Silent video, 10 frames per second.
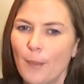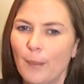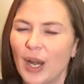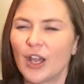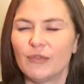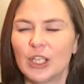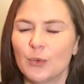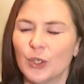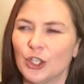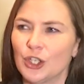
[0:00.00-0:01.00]
But I really
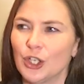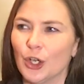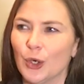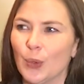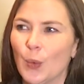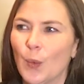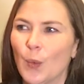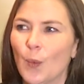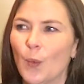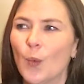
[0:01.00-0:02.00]
wanted to know
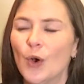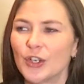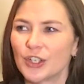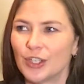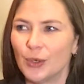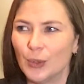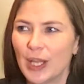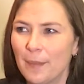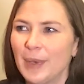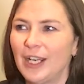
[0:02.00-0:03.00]
what all
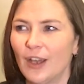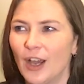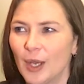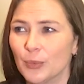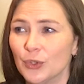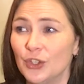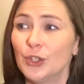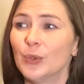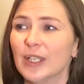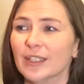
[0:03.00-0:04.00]
that media hype was
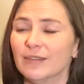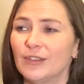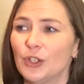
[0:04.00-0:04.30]
doing